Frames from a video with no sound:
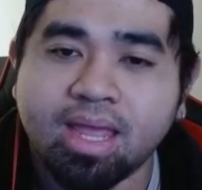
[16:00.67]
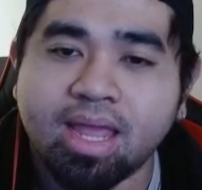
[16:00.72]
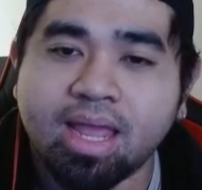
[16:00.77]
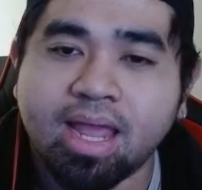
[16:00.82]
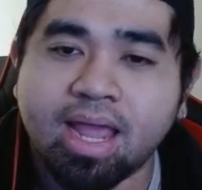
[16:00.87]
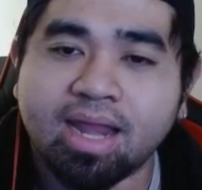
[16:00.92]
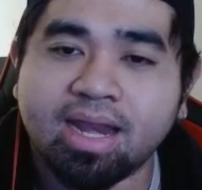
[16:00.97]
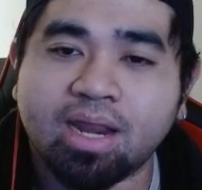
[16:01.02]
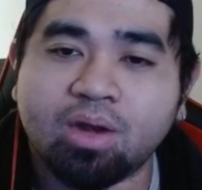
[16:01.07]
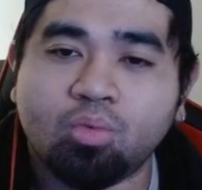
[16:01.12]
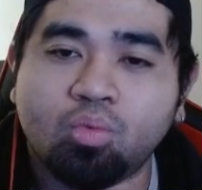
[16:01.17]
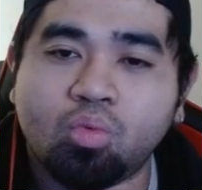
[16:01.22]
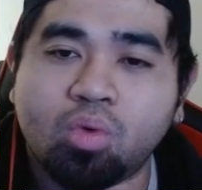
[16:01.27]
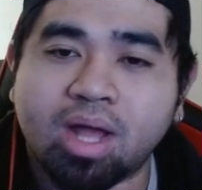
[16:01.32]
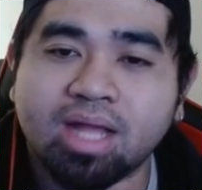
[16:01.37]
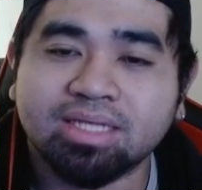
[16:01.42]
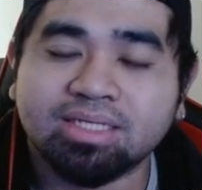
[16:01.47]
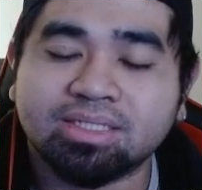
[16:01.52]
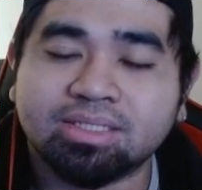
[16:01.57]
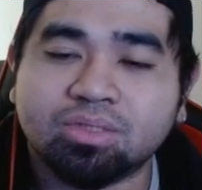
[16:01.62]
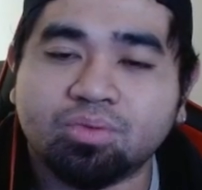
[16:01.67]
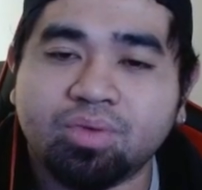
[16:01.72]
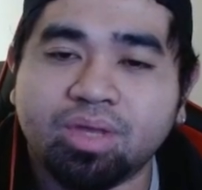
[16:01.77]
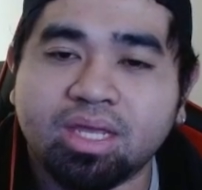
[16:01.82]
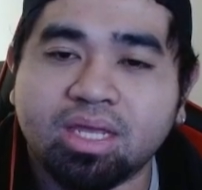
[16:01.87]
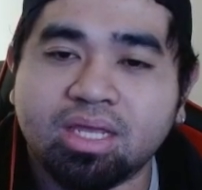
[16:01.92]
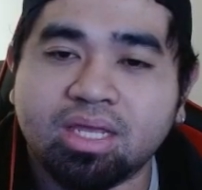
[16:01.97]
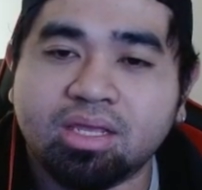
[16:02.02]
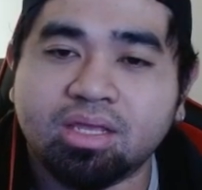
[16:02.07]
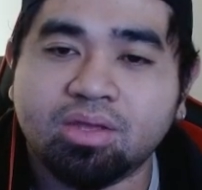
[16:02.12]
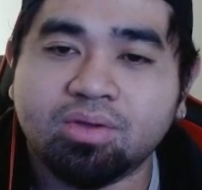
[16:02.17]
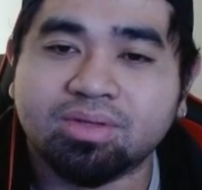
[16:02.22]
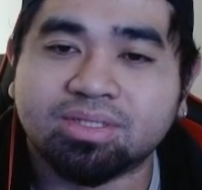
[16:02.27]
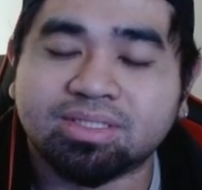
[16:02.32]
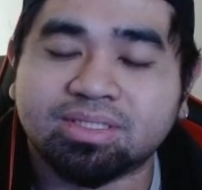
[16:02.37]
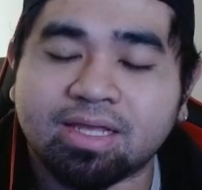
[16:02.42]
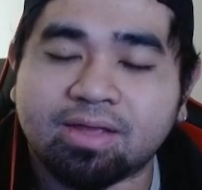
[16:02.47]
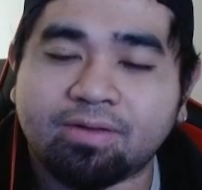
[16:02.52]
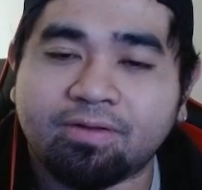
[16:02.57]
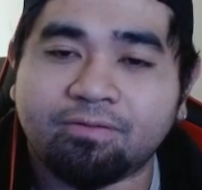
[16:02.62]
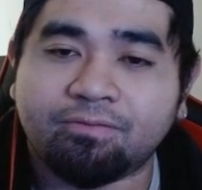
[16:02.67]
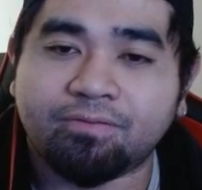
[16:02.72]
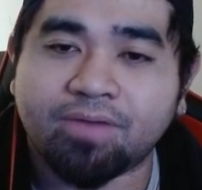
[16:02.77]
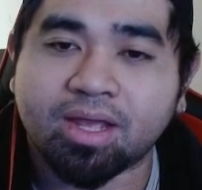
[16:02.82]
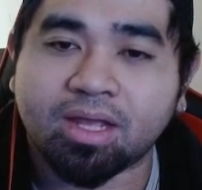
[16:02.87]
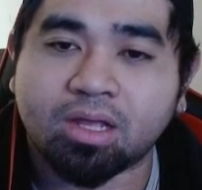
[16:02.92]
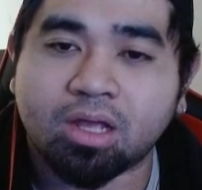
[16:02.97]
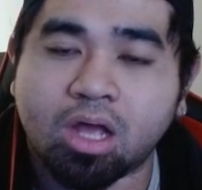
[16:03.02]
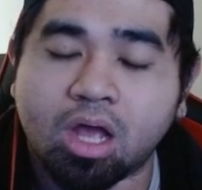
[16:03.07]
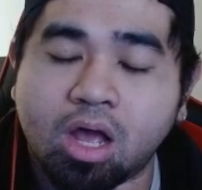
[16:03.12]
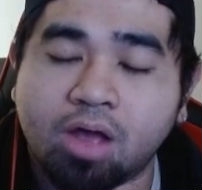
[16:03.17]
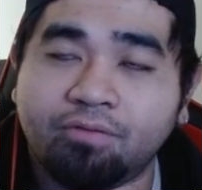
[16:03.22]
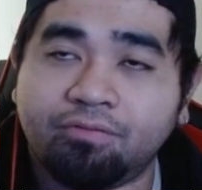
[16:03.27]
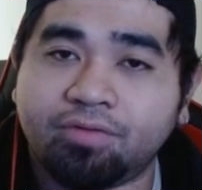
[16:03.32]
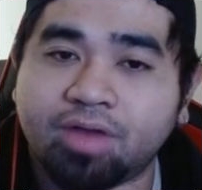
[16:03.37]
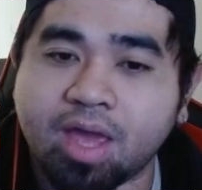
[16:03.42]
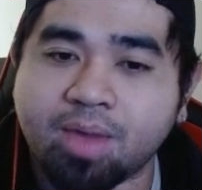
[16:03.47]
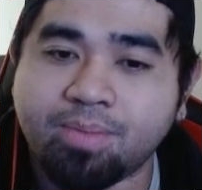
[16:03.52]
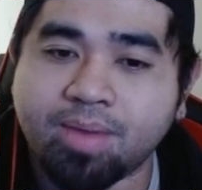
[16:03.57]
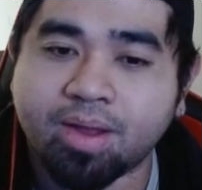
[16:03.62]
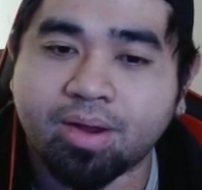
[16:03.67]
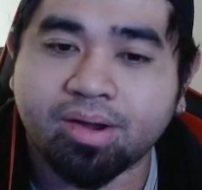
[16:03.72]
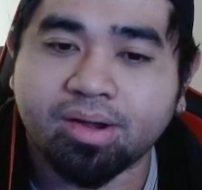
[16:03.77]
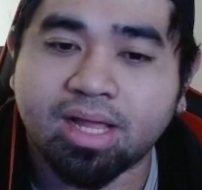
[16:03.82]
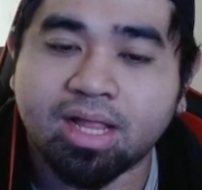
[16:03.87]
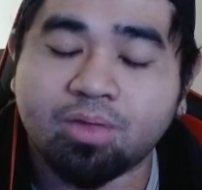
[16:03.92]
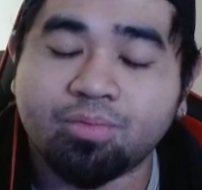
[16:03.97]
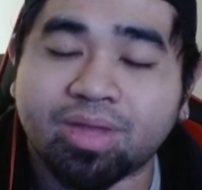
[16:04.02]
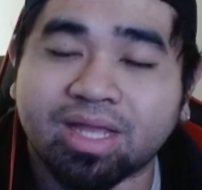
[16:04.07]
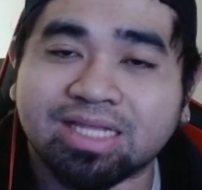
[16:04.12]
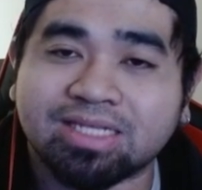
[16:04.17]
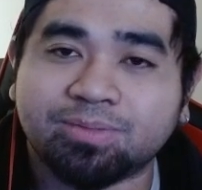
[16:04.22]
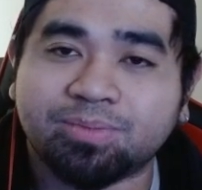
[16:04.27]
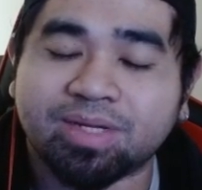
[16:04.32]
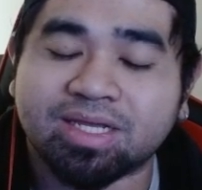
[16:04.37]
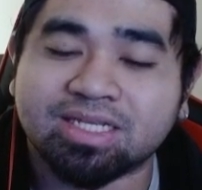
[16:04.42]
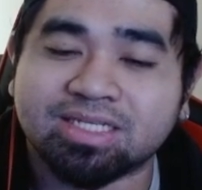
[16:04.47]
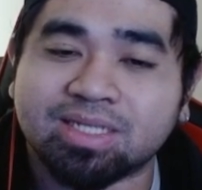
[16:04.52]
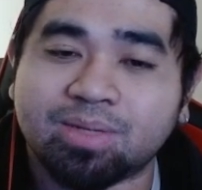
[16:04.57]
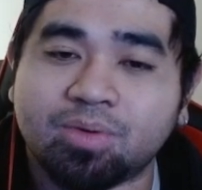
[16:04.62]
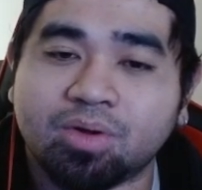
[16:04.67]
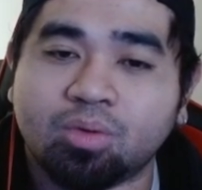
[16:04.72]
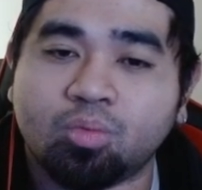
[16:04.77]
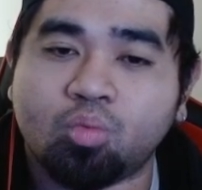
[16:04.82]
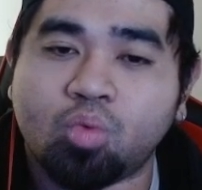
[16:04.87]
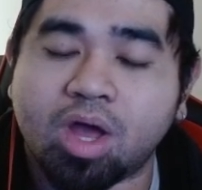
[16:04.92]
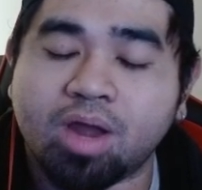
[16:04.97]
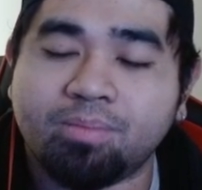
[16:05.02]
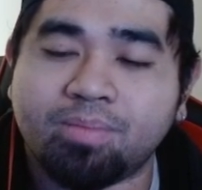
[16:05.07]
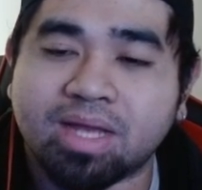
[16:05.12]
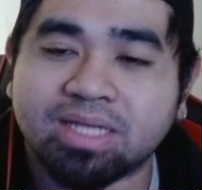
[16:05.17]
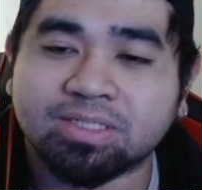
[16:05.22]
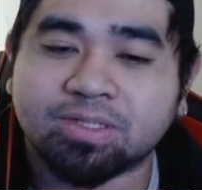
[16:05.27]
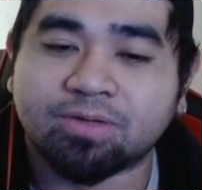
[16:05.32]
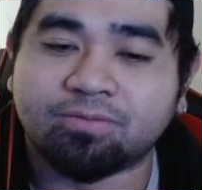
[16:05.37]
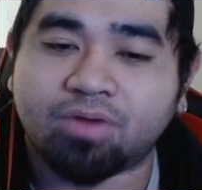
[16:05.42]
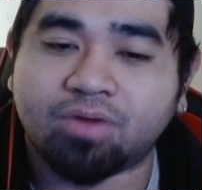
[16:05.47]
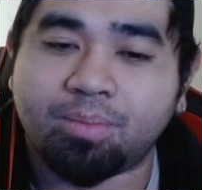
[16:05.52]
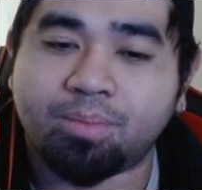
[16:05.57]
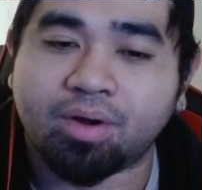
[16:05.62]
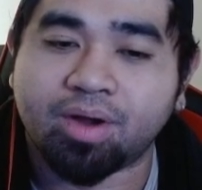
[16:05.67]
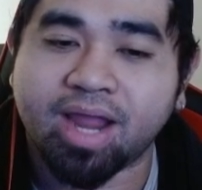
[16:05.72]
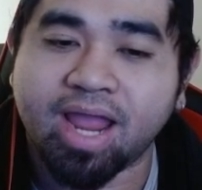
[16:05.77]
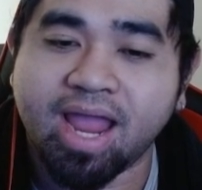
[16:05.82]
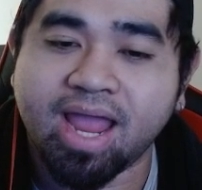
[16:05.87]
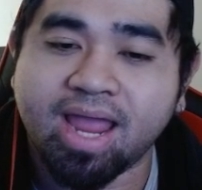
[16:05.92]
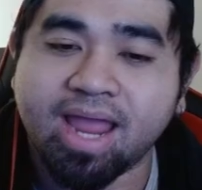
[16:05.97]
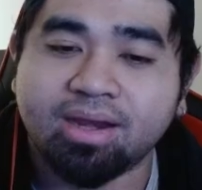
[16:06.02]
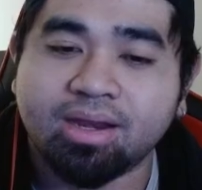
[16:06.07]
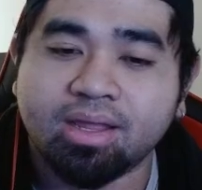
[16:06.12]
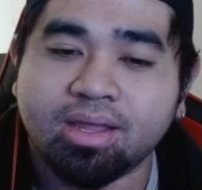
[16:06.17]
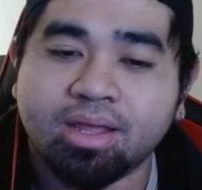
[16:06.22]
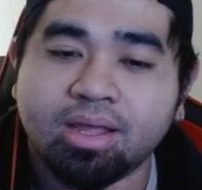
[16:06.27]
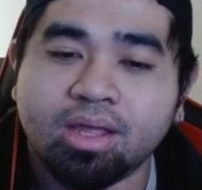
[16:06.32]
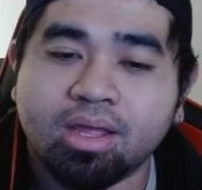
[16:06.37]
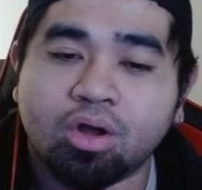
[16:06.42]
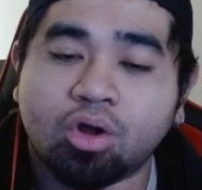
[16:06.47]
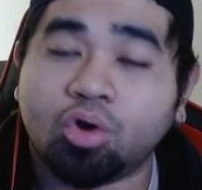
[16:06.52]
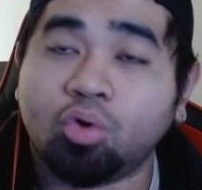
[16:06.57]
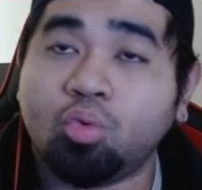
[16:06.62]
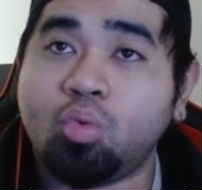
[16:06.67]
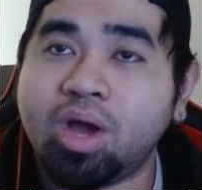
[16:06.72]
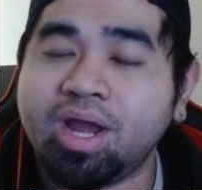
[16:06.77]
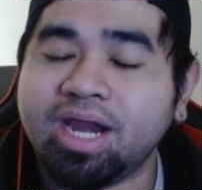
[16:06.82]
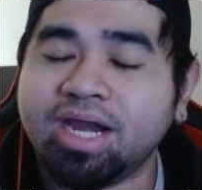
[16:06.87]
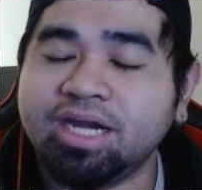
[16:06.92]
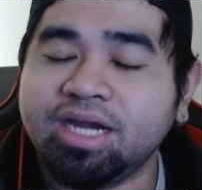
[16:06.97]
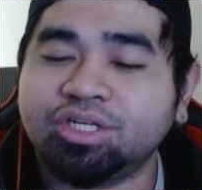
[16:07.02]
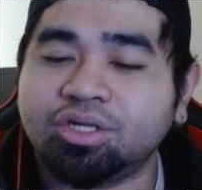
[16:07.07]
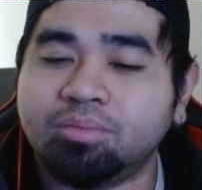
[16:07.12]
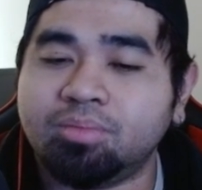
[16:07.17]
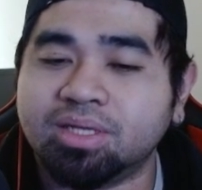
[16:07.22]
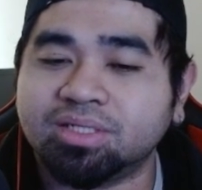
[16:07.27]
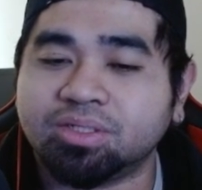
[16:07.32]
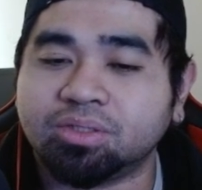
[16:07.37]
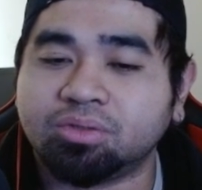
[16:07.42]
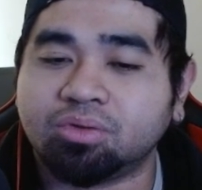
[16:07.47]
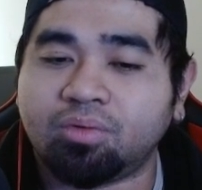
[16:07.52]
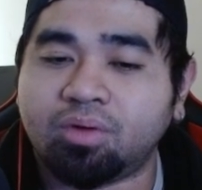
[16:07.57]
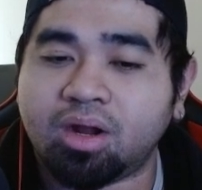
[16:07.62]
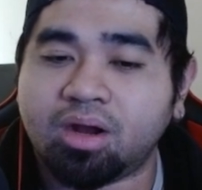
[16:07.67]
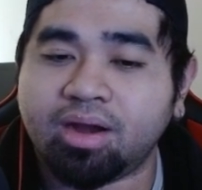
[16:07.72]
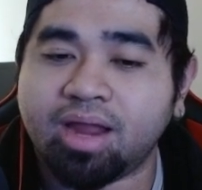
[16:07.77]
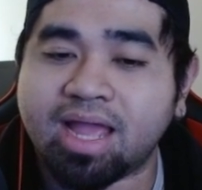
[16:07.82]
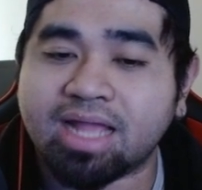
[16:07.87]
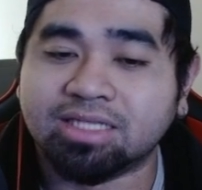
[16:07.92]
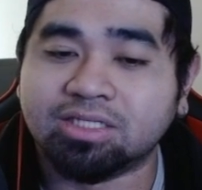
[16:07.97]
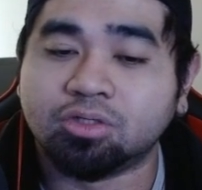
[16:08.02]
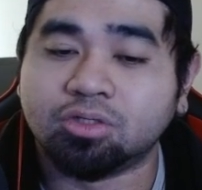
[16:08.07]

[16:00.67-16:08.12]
And then once we use the effect of Chimera Doll, we can spell summon 1 monster from our hand or 1 additional monster to our hand.